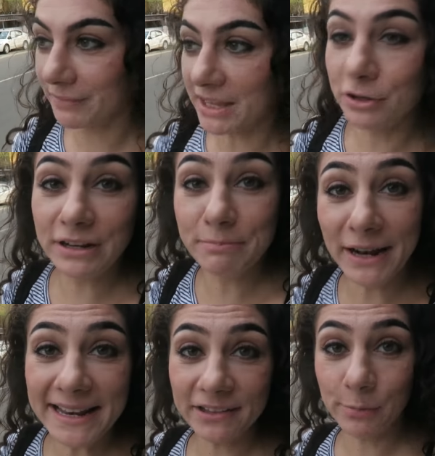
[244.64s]
And you need
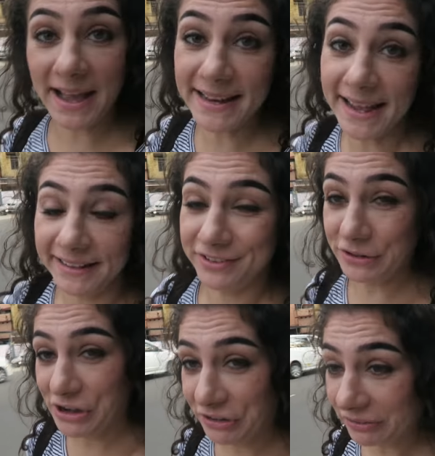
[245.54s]
money to buy that, you
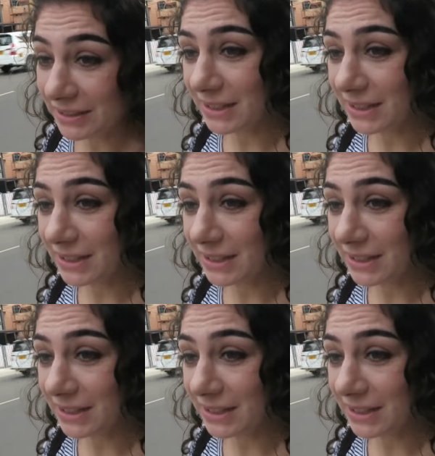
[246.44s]
know?